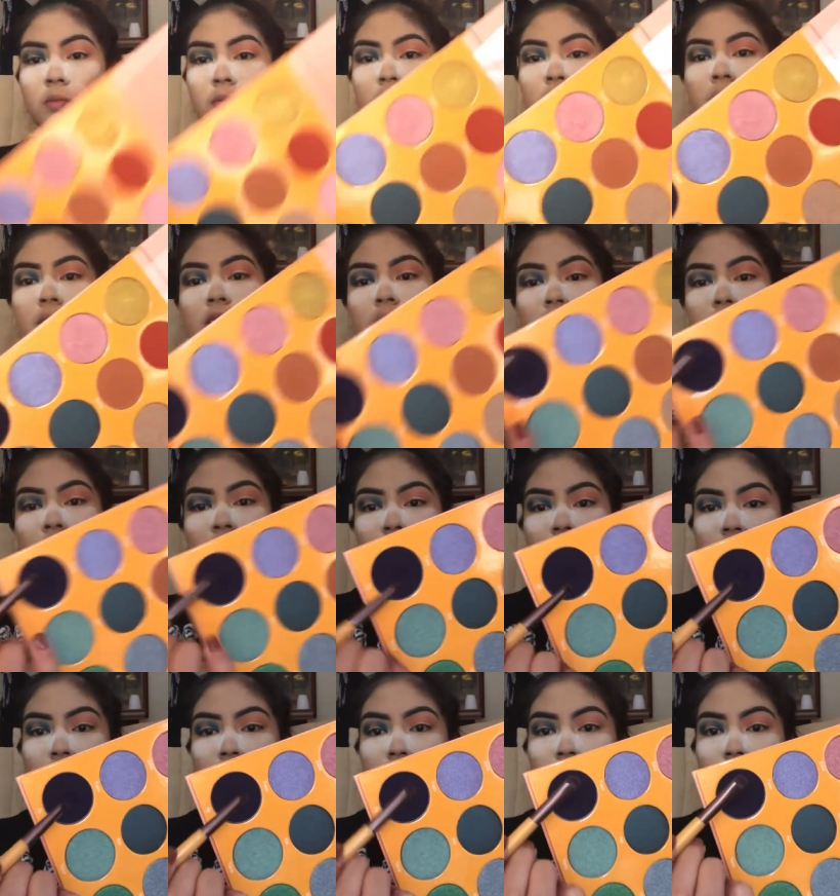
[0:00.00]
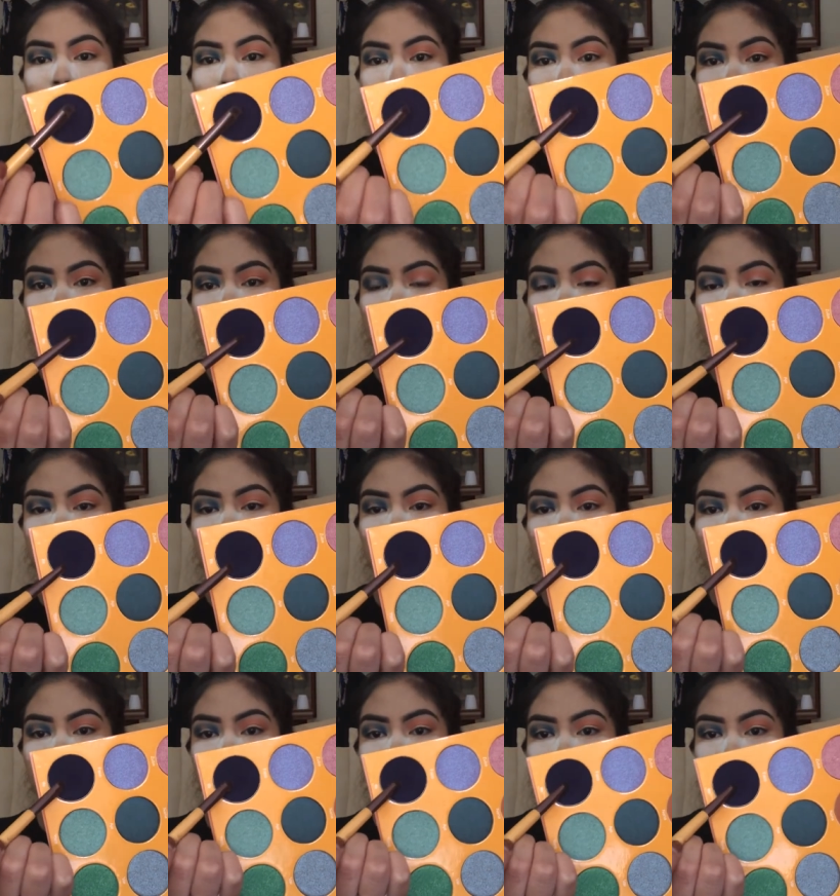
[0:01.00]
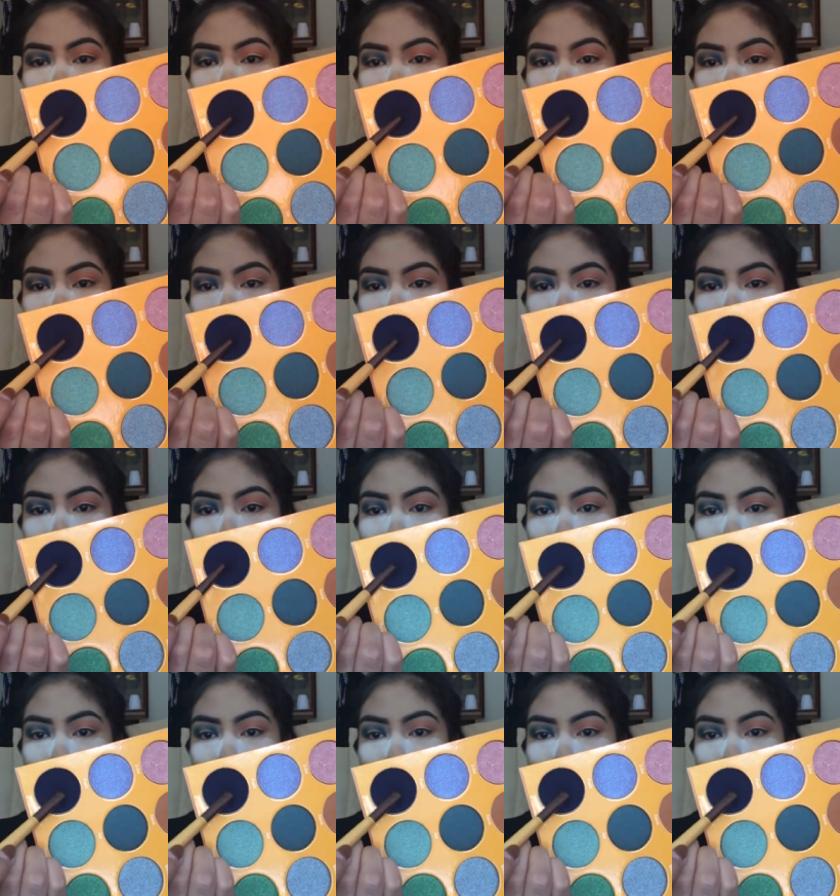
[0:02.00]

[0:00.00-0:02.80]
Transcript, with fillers: I'm going to be dipping into this shade right here,